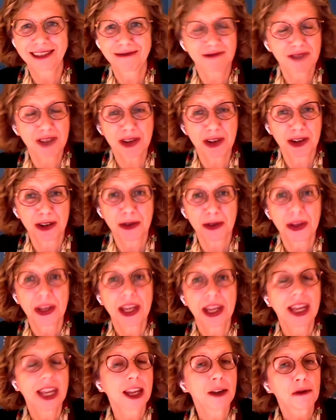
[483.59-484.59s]

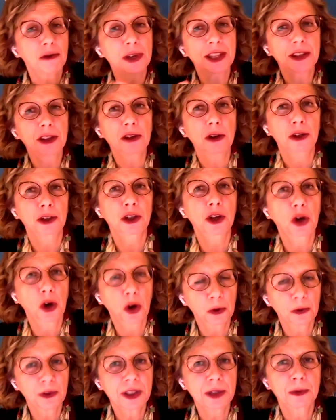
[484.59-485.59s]
If we thought
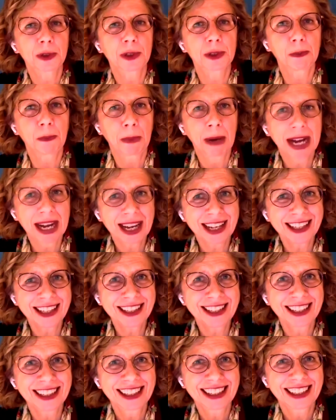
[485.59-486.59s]
COVID was
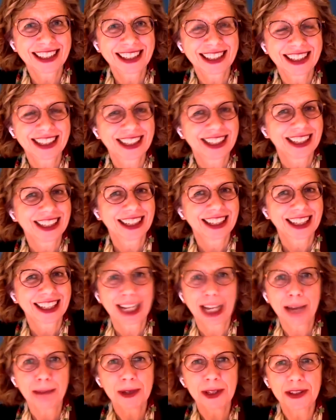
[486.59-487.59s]
bad,
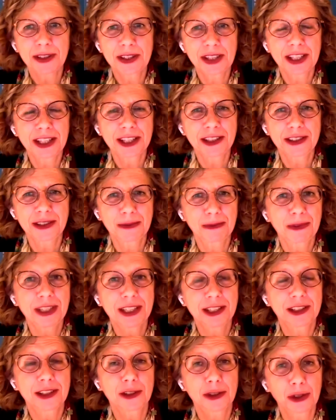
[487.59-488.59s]
climate change
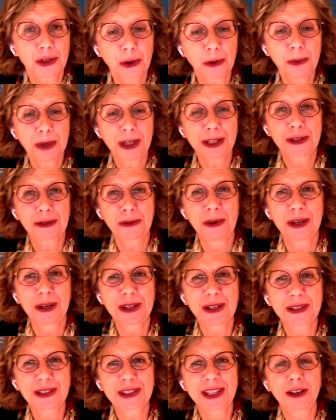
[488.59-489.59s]
is so much
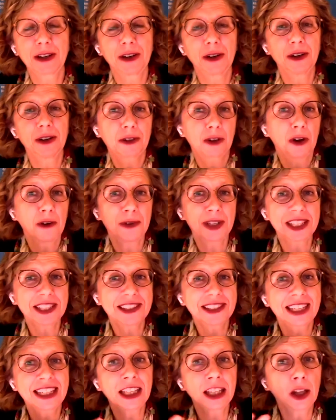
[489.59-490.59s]
worse. COVID
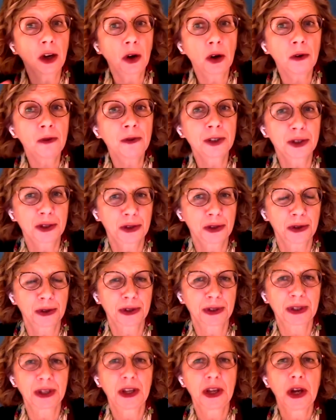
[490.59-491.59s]
is a little
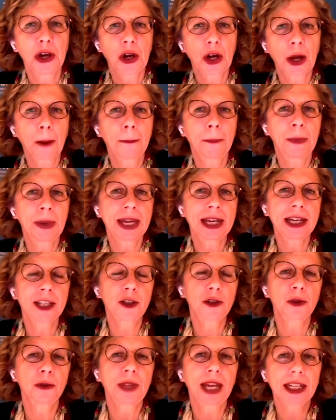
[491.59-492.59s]
overture
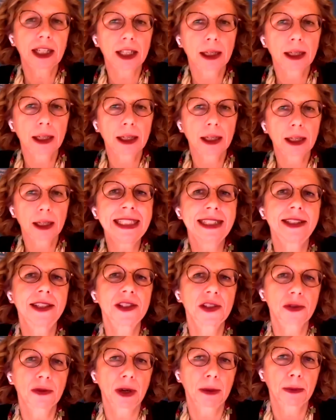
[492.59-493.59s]
compared to that
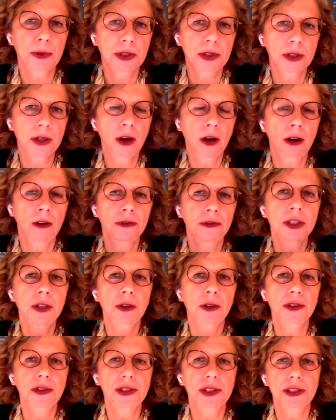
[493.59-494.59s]
complete disruption of
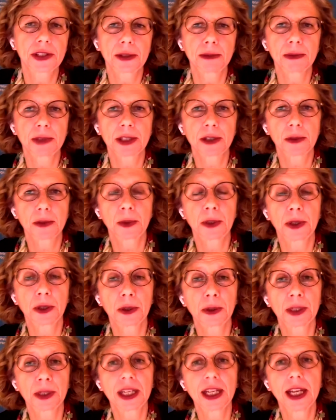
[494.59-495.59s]
the Earth systems as we
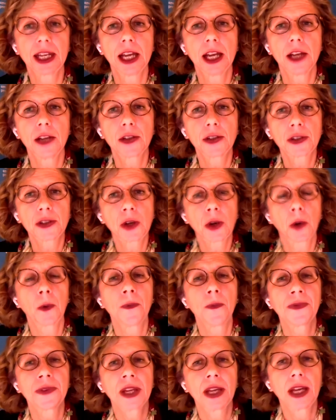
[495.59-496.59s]
know it.
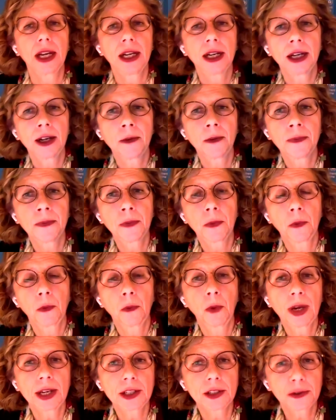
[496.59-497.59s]
So
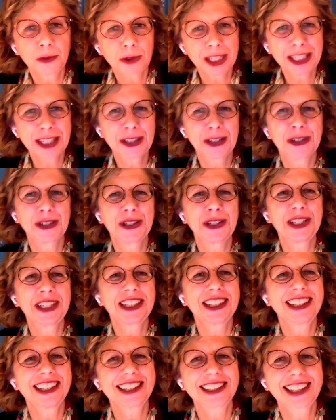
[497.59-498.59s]
what is really
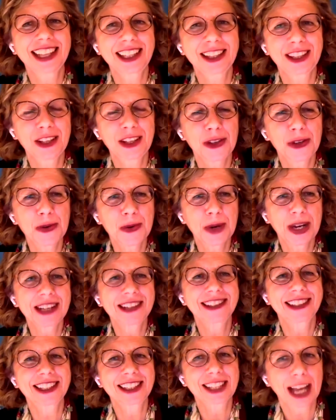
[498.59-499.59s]
good is that the
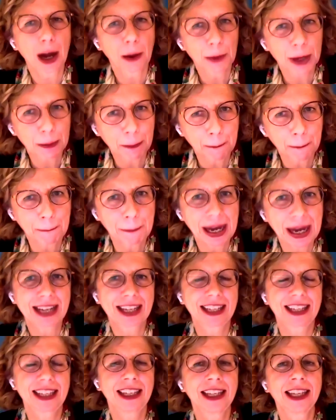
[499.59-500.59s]
U.S. is coming
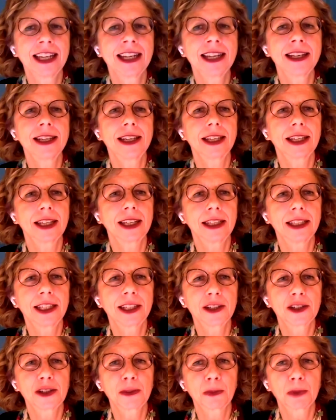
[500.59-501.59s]
back in a
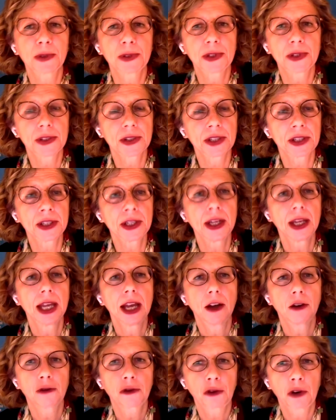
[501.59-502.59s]
leadership position
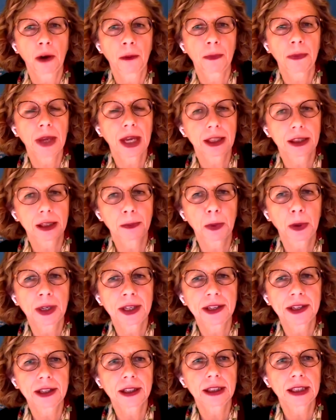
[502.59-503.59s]
from at the
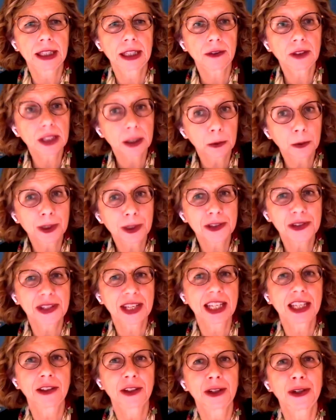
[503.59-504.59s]
political level. I will
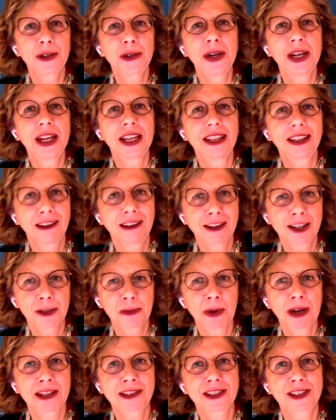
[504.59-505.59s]
say, though,
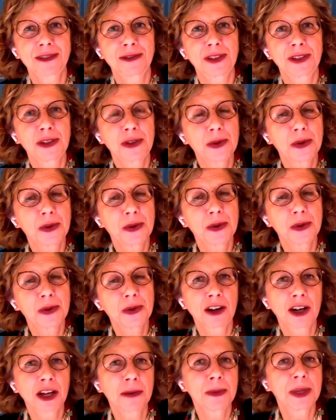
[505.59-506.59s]
large parts of the U.S.
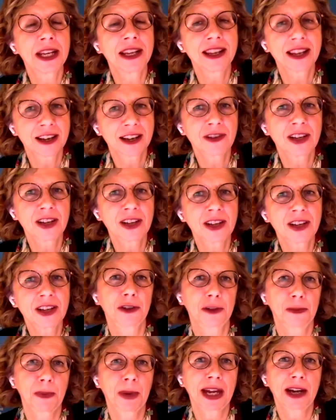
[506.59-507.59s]
economy never
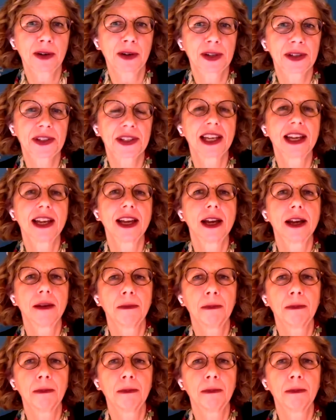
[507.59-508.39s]
left Paris.